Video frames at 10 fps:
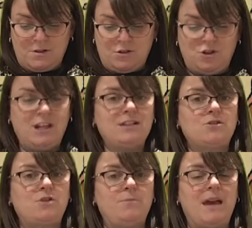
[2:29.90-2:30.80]
Jesus
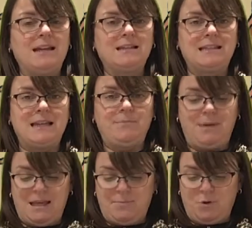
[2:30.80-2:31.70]
could make sick
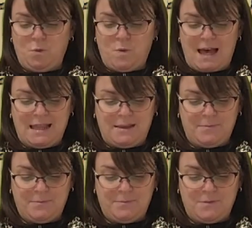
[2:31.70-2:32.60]
people well.
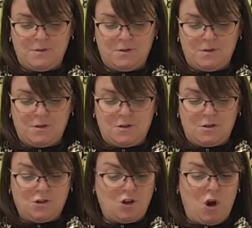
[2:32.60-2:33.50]

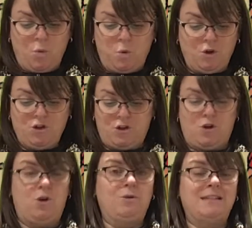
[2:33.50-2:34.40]
So no wonder the
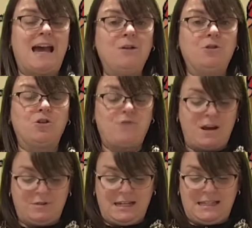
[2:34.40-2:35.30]
whole town had
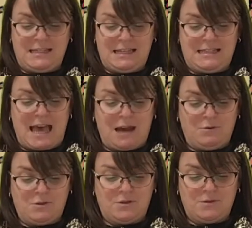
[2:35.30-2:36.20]
crowded into this
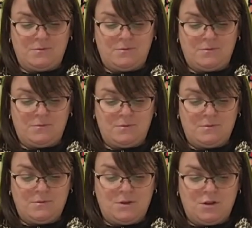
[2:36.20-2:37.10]
house.
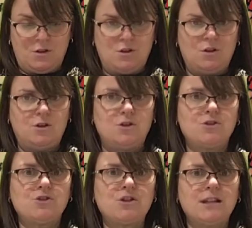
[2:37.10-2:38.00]

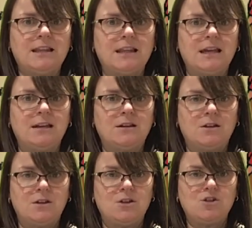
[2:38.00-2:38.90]
Suddenly,
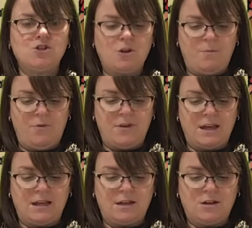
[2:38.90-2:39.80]

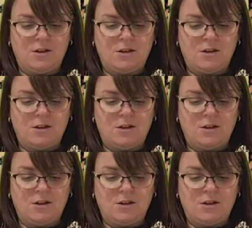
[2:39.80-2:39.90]
something